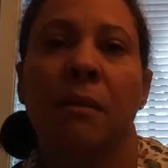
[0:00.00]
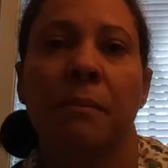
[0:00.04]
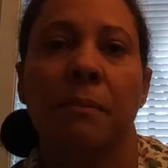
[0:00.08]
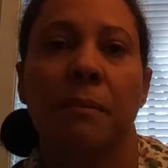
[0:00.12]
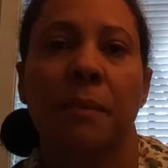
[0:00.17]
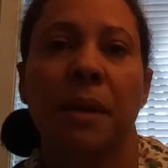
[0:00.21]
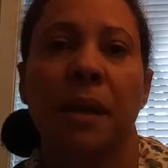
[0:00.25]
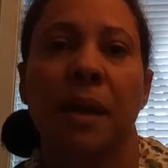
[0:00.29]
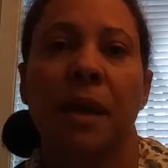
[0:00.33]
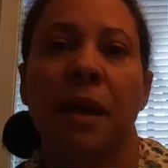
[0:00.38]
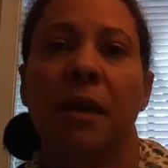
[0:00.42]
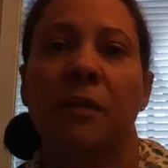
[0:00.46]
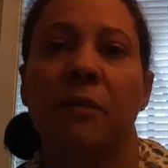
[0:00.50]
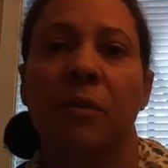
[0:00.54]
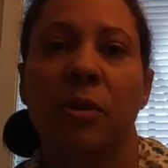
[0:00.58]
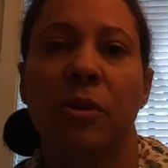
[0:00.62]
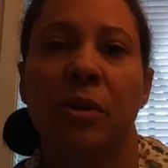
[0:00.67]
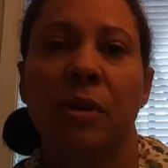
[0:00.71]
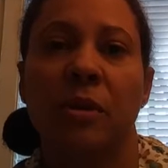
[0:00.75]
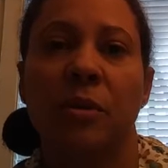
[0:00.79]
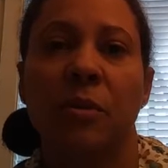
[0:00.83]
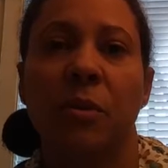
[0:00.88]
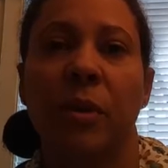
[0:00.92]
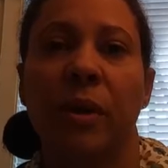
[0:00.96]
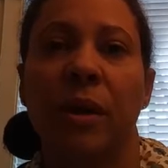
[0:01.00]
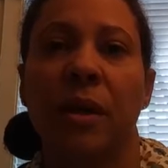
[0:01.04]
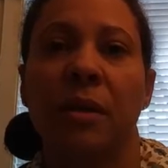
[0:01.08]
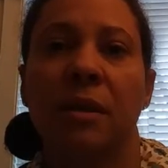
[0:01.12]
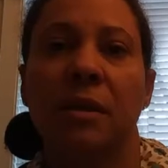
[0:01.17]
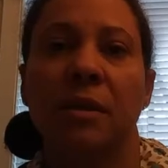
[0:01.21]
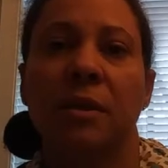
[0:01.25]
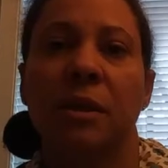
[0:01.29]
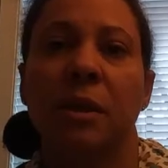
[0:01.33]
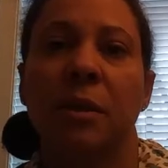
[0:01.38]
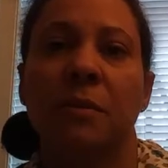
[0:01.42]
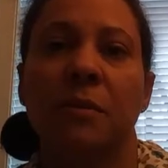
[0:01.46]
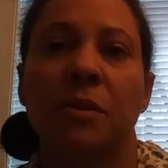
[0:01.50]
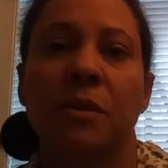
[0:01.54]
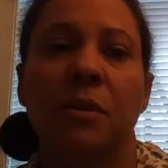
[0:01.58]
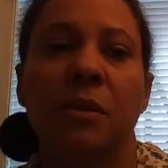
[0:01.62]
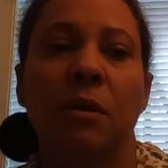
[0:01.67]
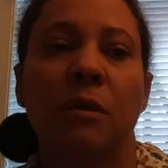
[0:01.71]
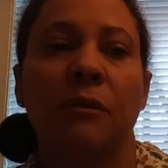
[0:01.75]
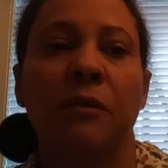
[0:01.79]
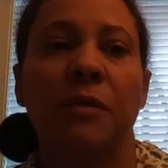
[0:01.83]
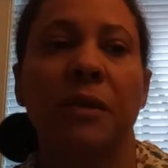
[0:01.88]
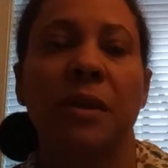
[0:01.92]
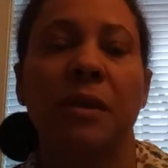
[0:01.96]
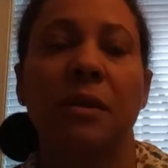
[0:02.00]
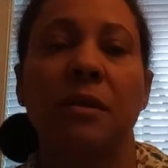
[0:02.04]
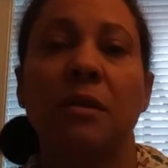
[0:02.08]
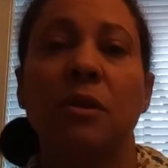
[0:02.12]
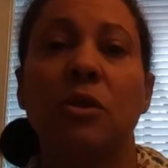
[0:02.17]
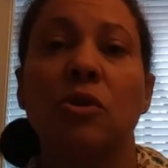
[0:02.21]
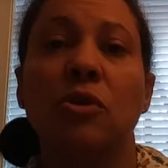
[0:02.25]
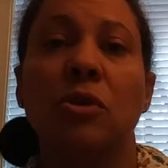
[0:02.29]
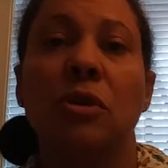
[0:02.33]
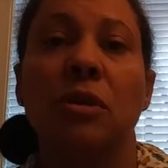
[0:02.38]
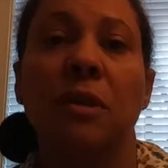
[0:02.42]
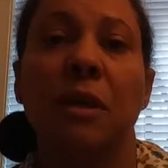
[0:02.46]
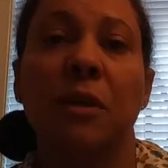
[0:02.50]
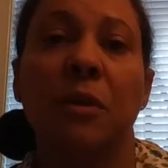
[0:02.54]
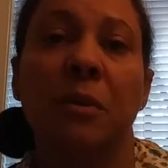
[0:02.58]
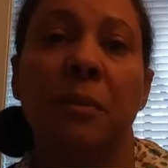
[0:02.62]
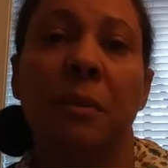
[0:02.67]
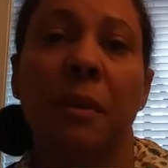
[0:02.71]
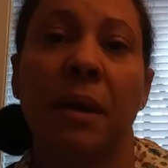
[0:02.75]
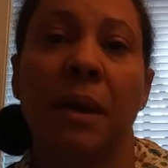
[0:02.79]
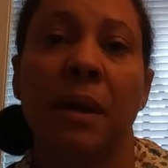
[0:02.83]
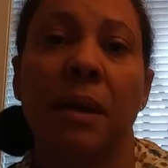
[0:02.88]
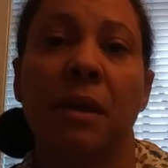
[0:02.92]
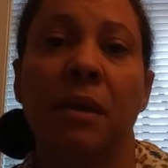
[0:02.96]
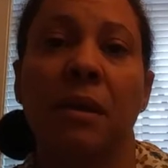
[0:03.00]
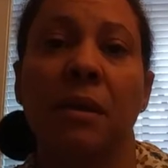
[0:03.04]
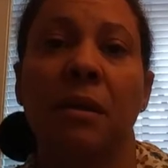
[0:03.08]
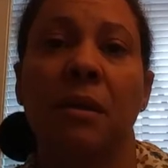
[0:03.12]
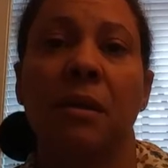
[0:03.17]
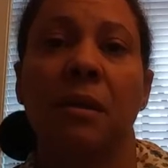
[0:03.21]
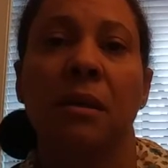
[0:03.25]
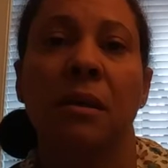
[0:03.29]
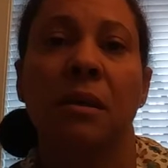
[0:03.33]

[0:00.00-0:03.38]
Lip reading: behavior as well in terms of the decisions that you make